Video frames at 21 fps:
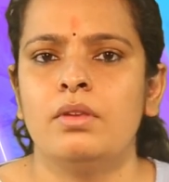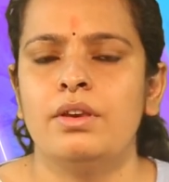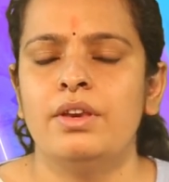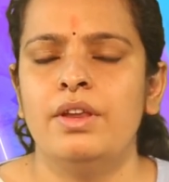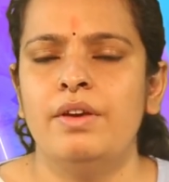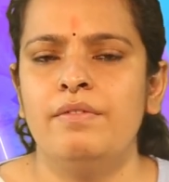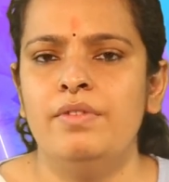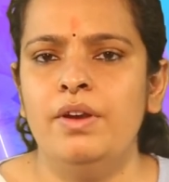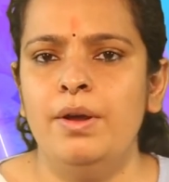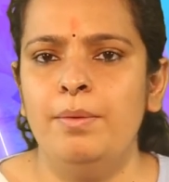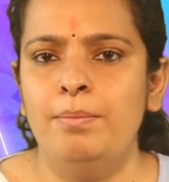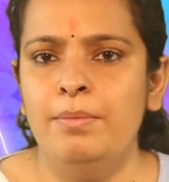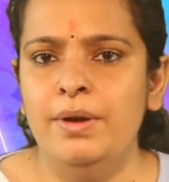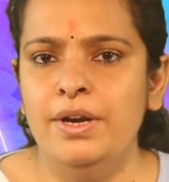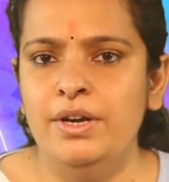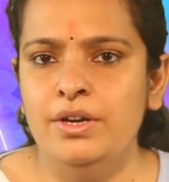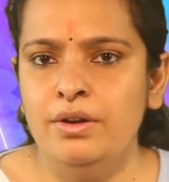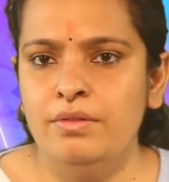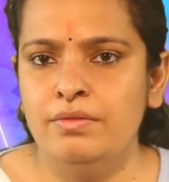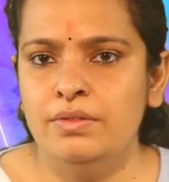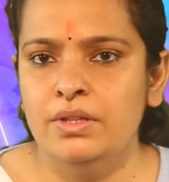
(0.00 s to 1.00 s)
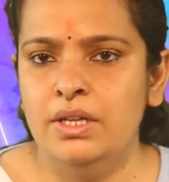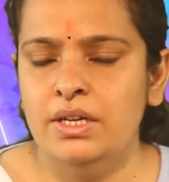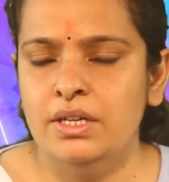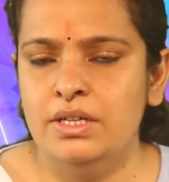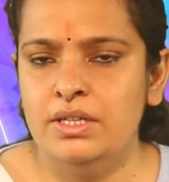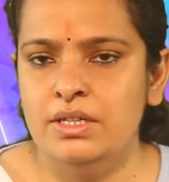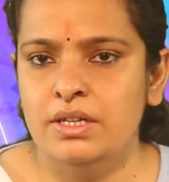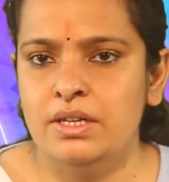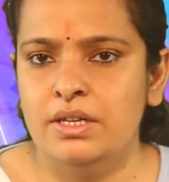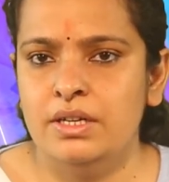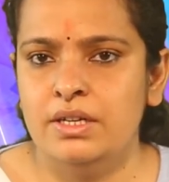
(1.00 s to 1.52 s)
development of
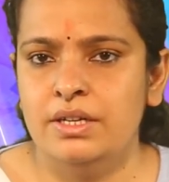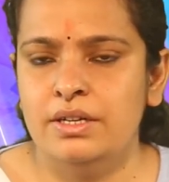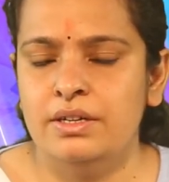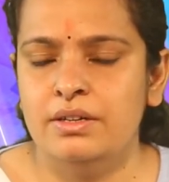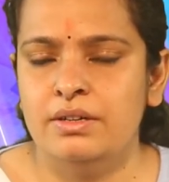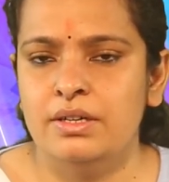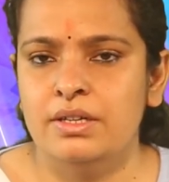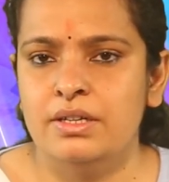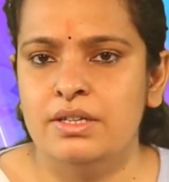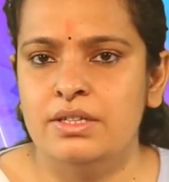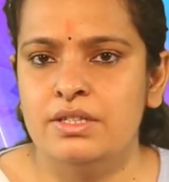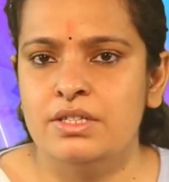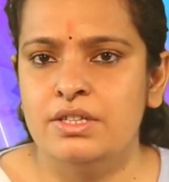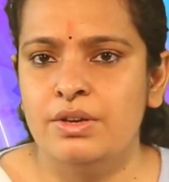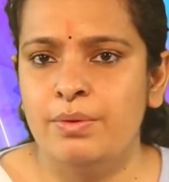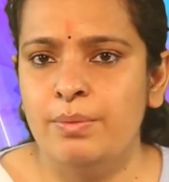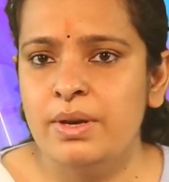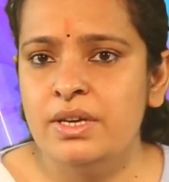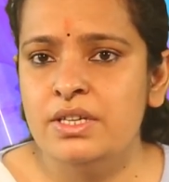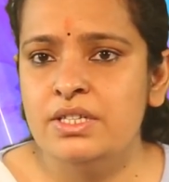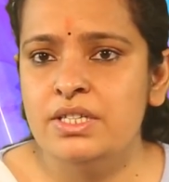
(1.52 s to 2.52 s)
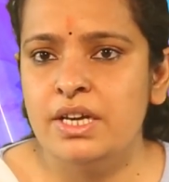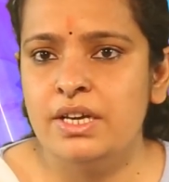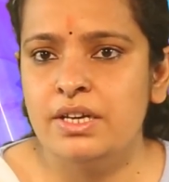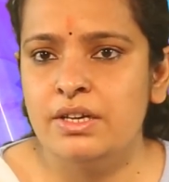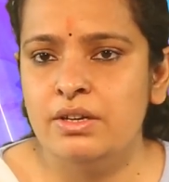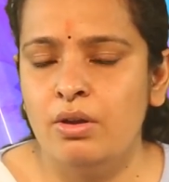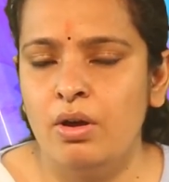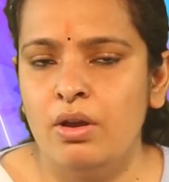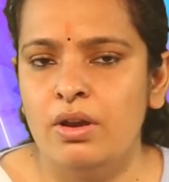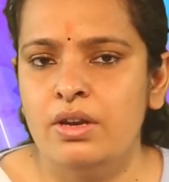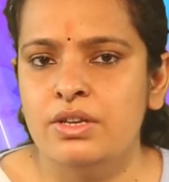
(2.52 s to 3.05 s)
the sewing
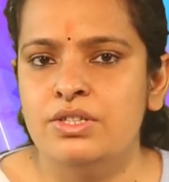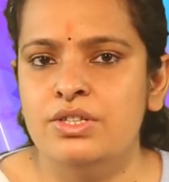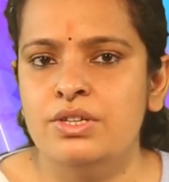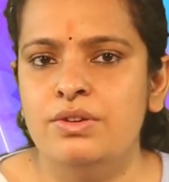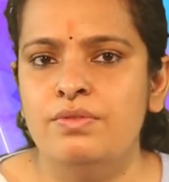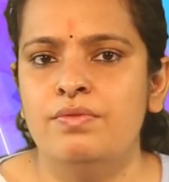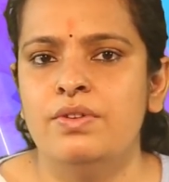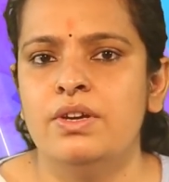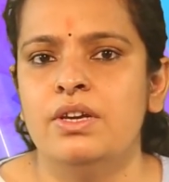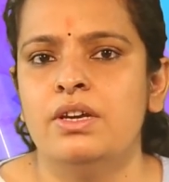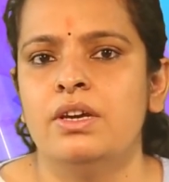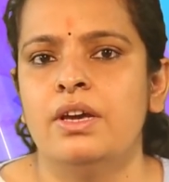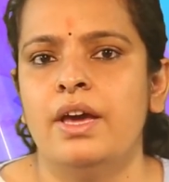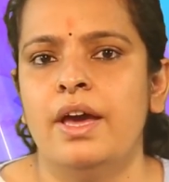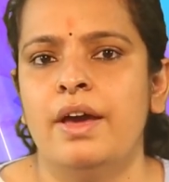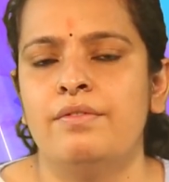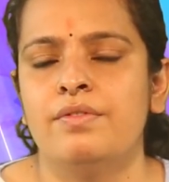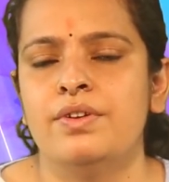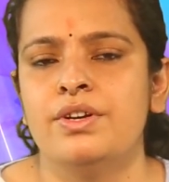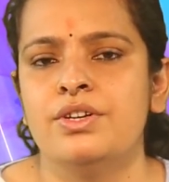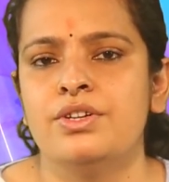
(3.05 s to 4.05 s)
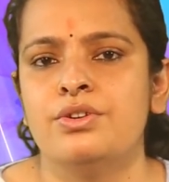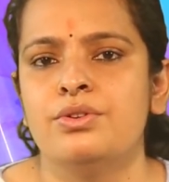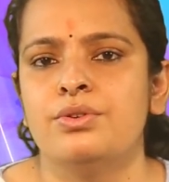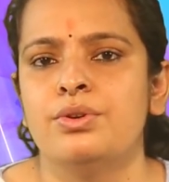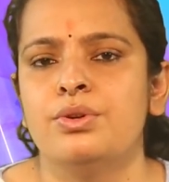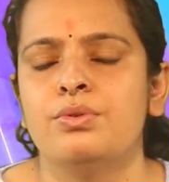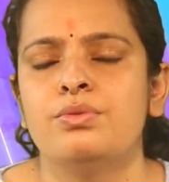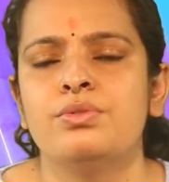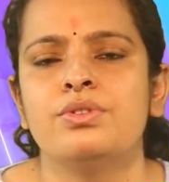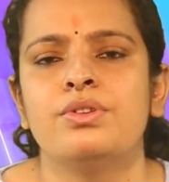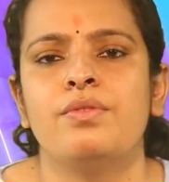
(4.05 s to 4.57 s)
technology, we have
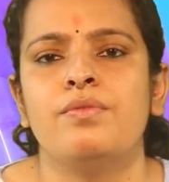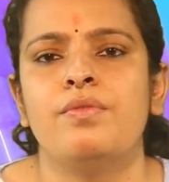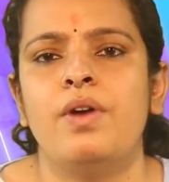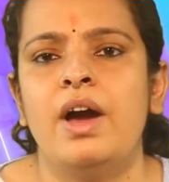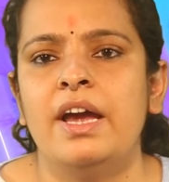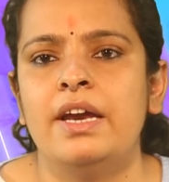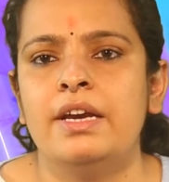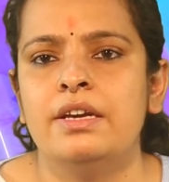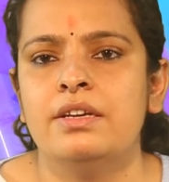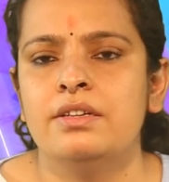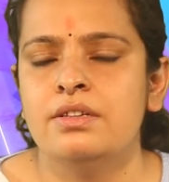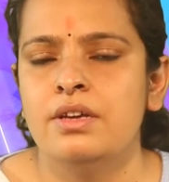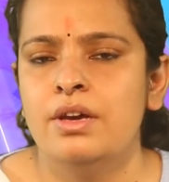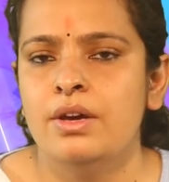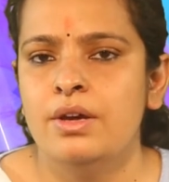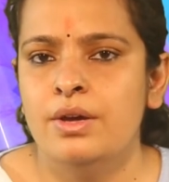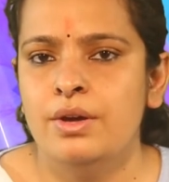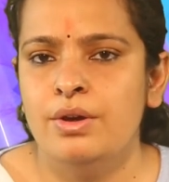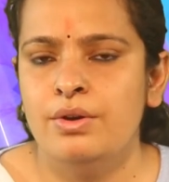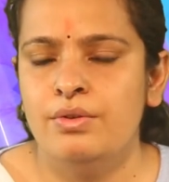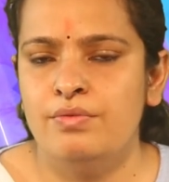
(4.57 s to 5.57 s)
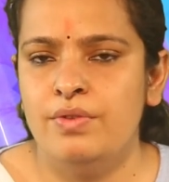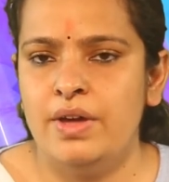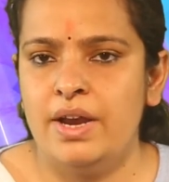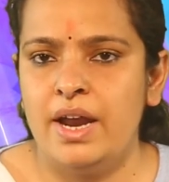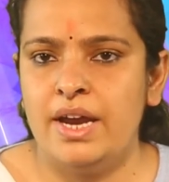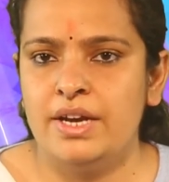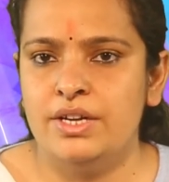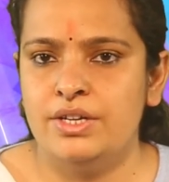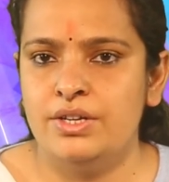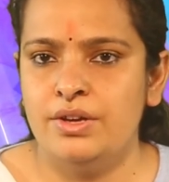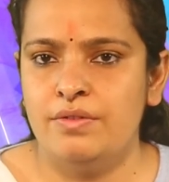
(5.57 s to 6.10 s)
introduced a wide
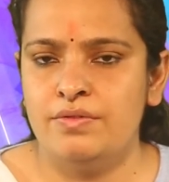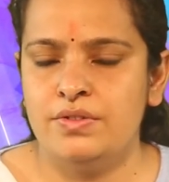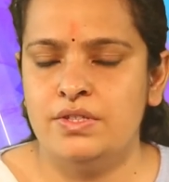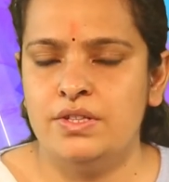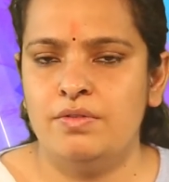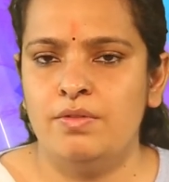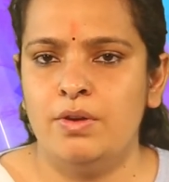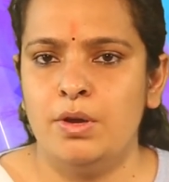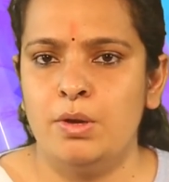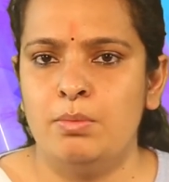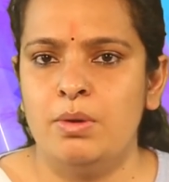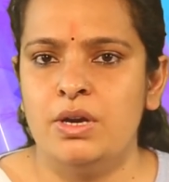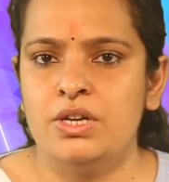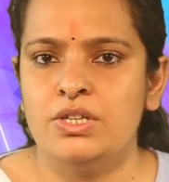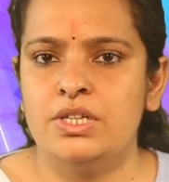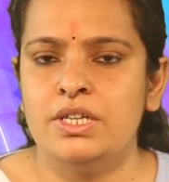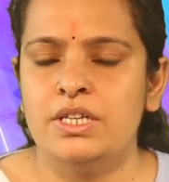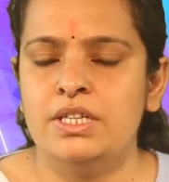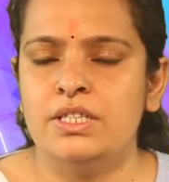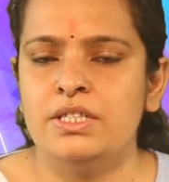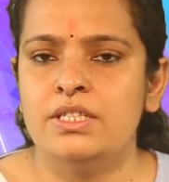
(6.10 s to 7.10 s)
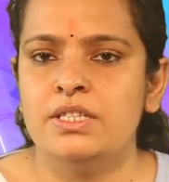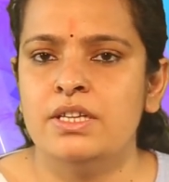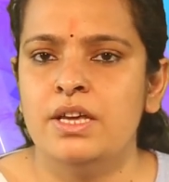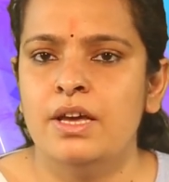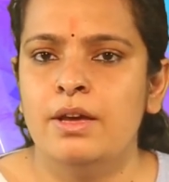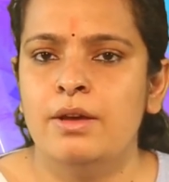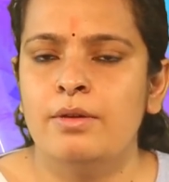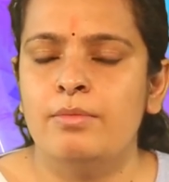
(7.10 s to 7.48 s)
variety of sewing machines,